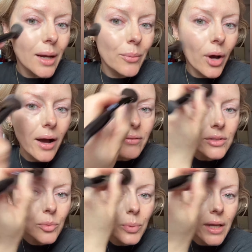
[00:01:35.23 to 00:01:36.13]
I'm not having
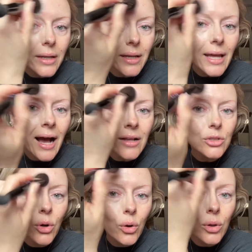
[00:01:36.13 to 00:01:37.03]
to blend it at
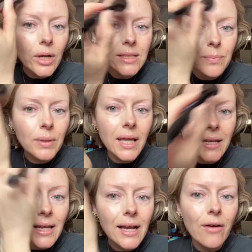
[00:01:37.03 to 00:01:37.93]
all. It's
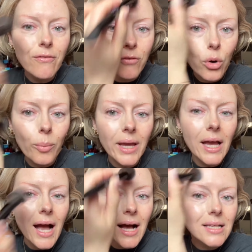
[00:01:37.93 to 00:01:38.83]
blending for
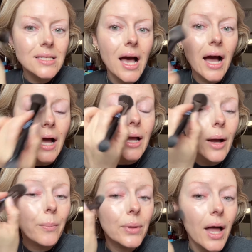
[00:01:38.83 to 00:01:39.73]
me as I
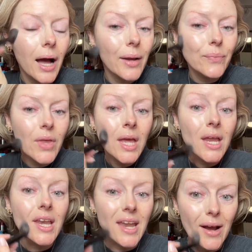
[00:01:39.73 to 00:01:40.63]
apply.
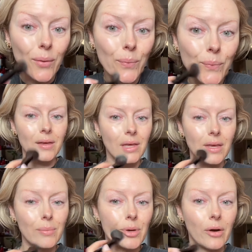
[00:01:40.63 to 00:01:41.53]
Now,
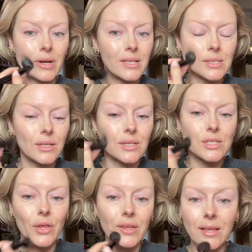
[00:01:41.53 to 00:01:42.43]
keep going until there's
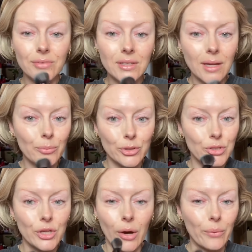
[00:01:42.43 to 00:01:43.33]
nothing left in that brush
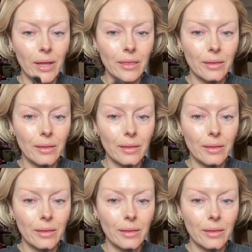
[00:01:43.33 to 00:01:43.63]
to go with.